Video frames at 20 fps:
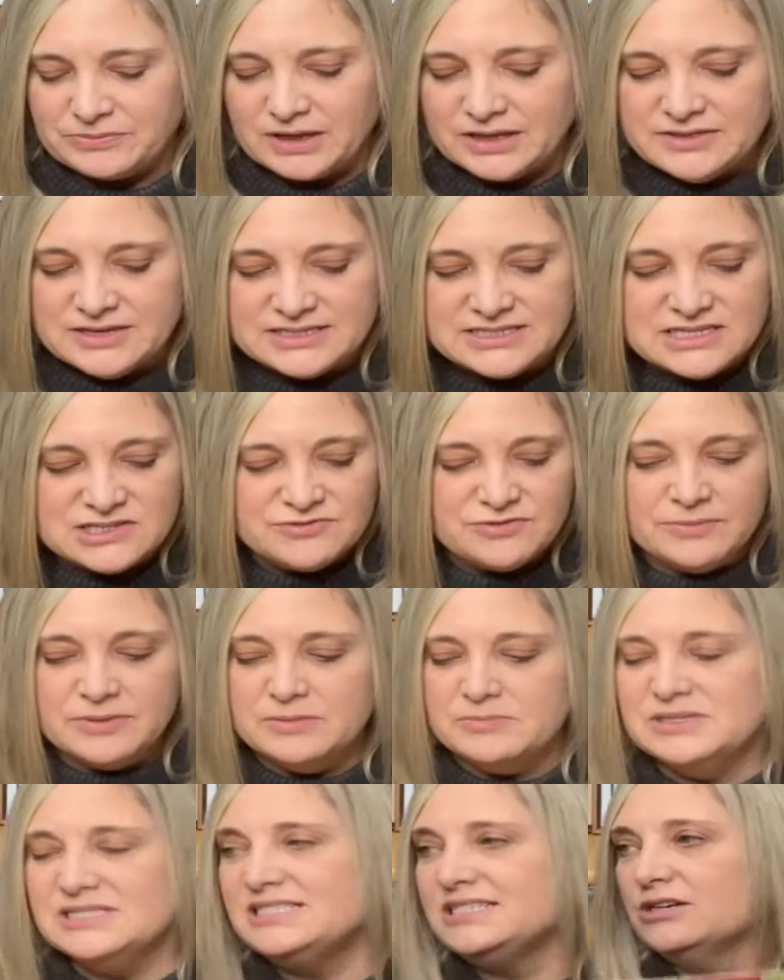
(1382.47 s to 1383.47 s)
This is from the
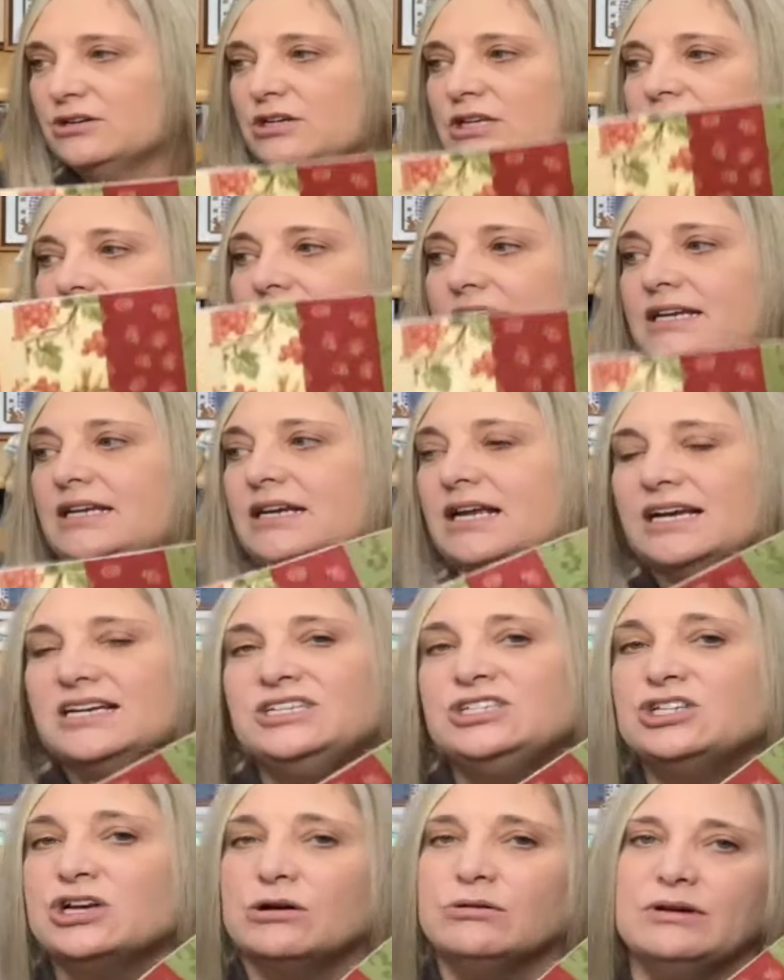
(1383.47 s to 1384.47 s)
Madeira line, and I
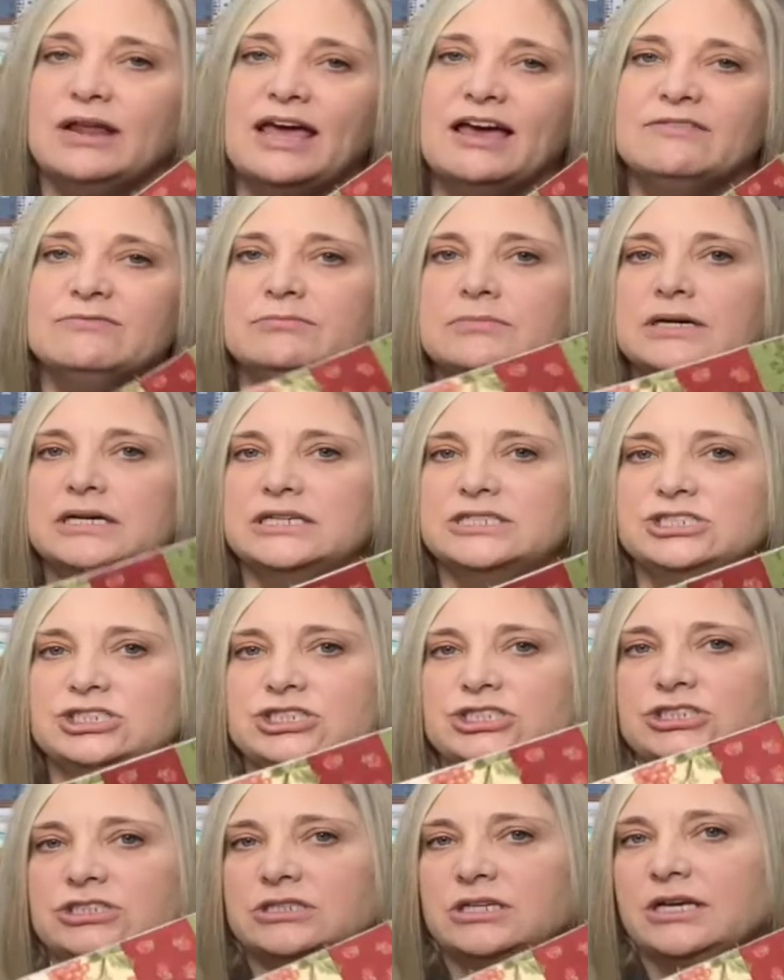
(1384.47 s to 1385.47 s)
don't have
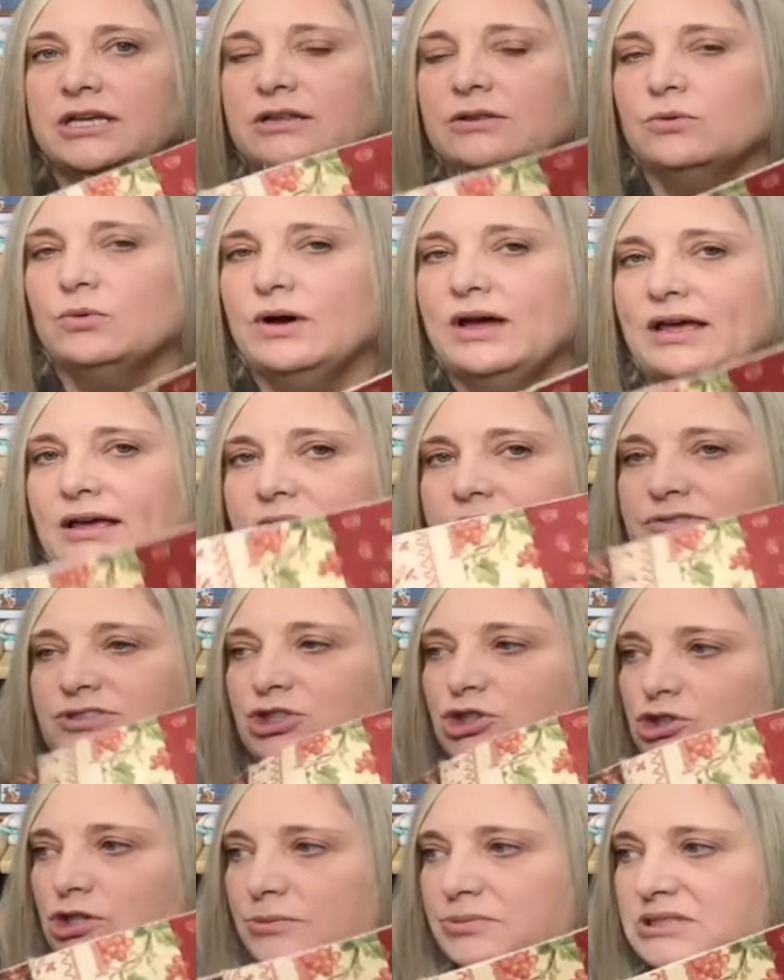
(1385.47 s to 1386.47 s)
much in the way of
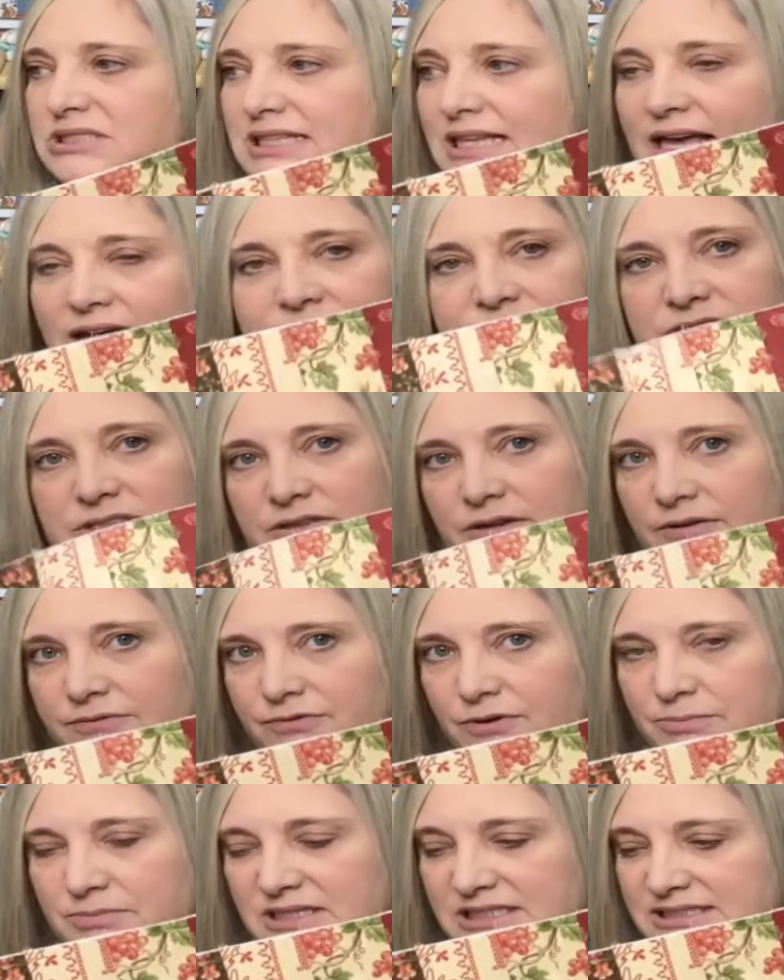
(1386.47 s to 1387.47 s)
strips left
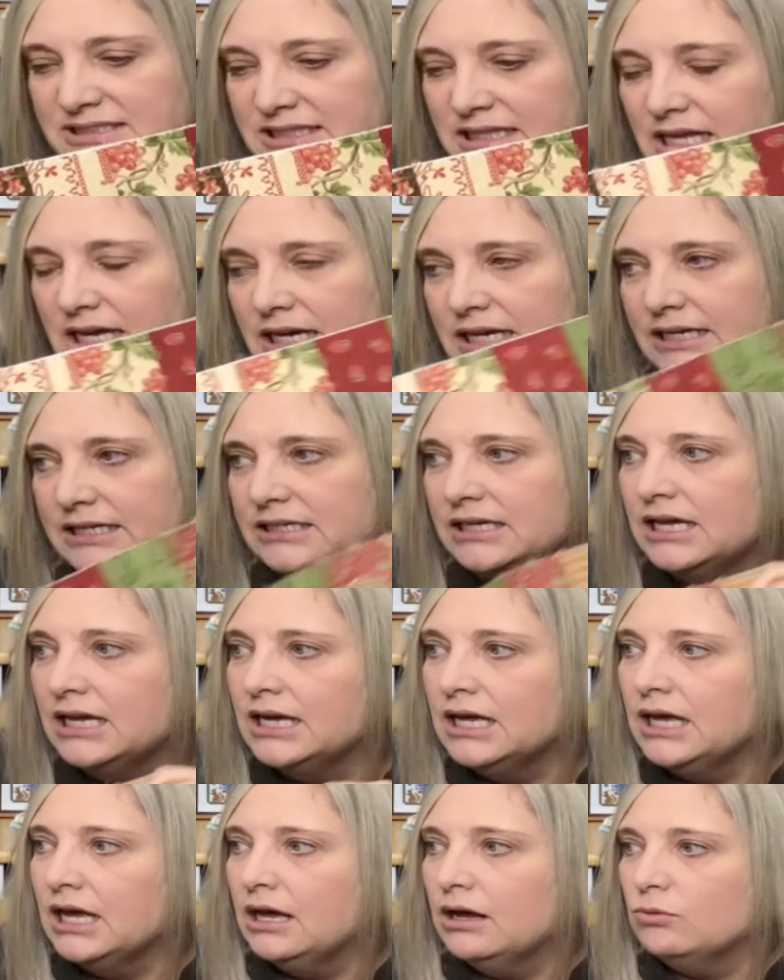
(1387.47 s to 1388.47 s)
from this line.
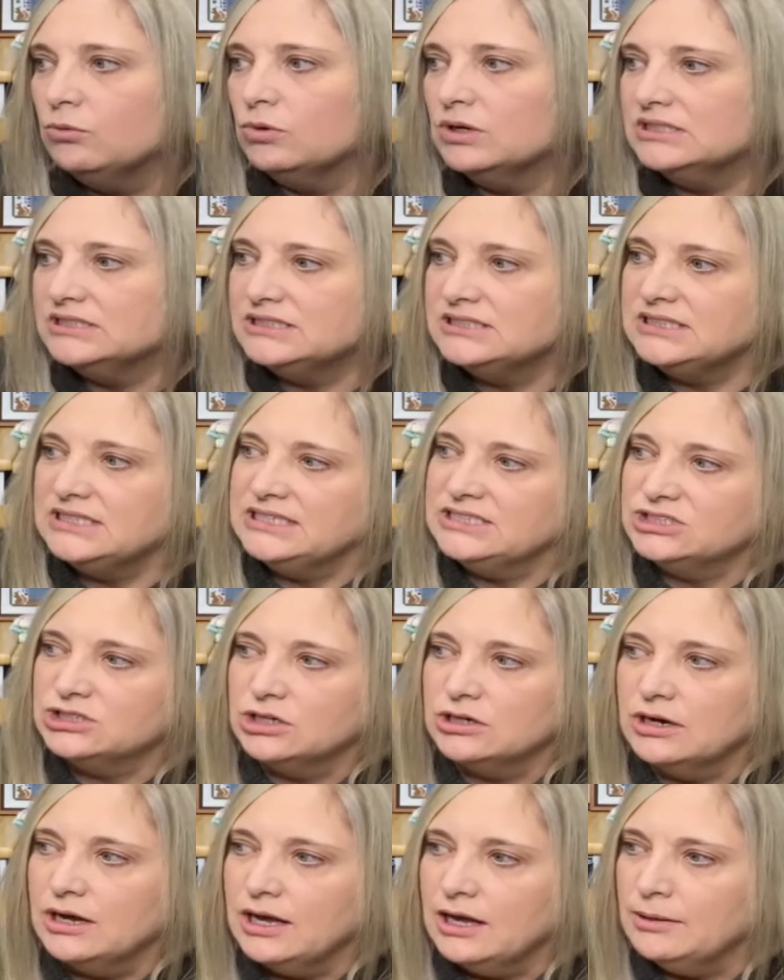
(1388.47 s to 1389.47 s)
Once these
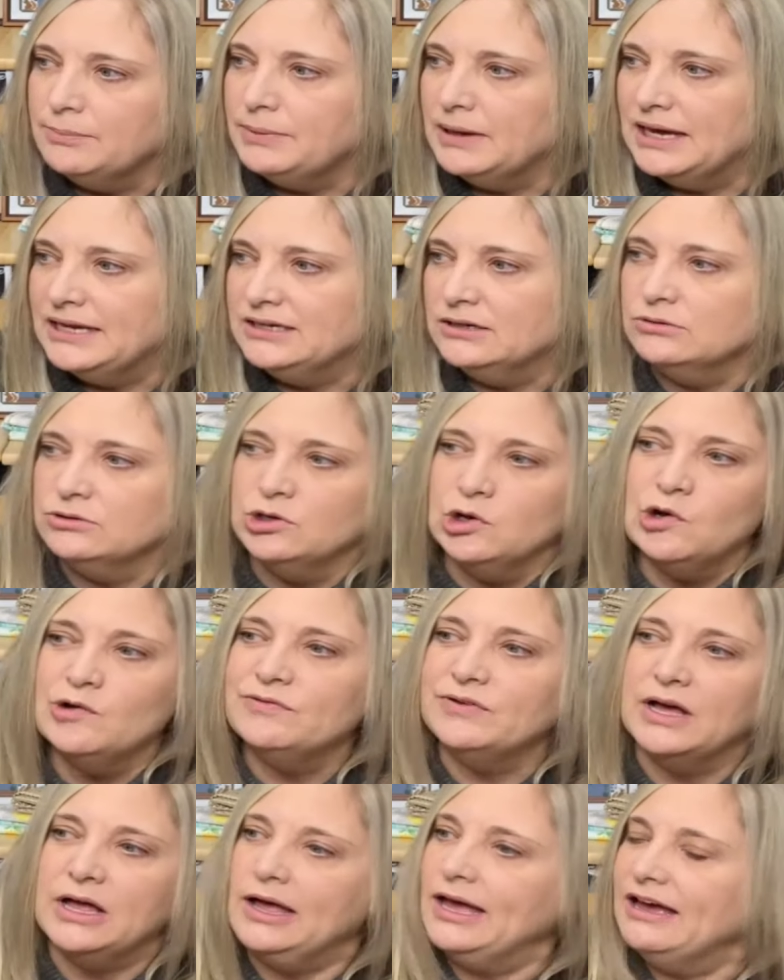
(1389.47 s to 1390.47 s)
are up, I don't know
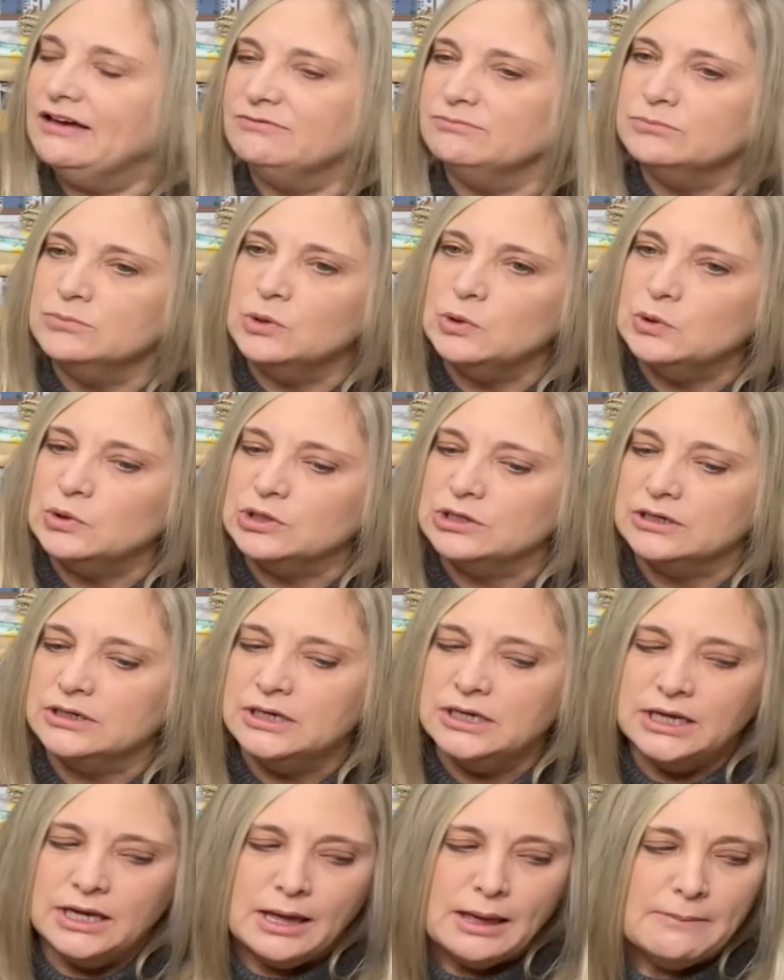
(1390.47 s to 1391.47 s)
if I'll have more,
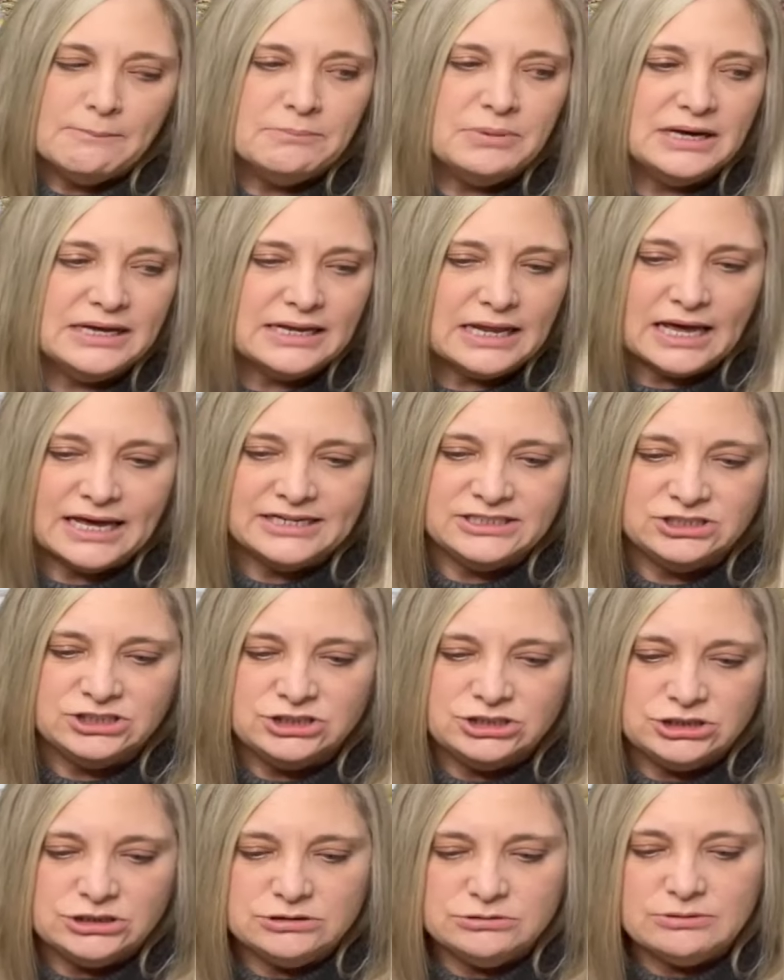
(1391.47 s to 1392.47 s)
but I
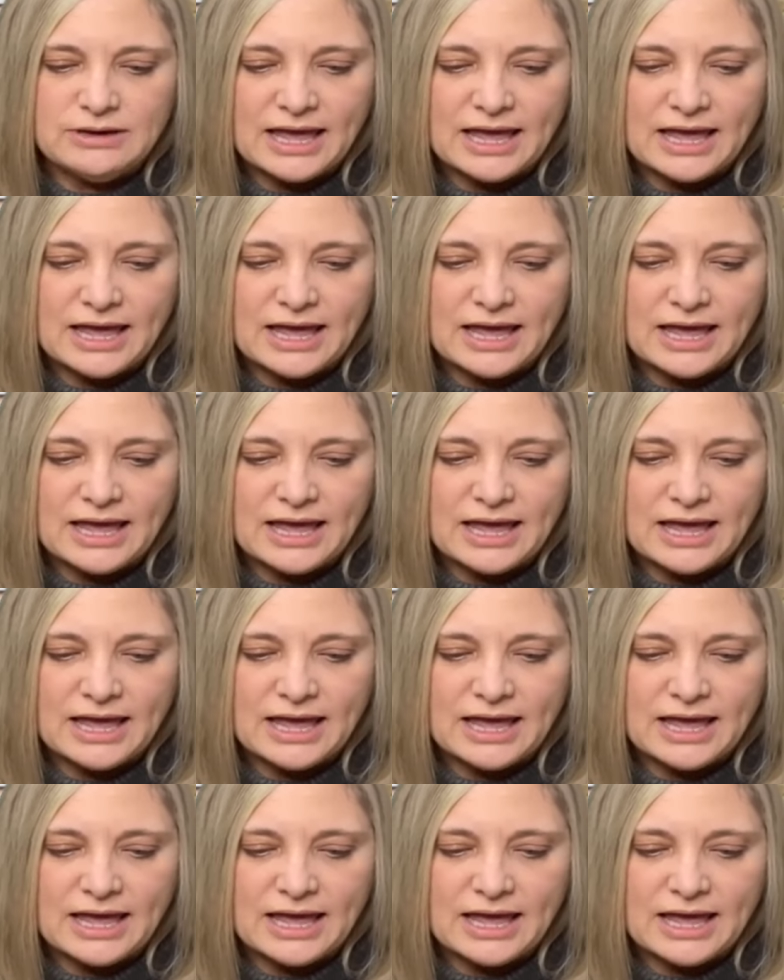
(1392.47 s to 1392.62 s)
do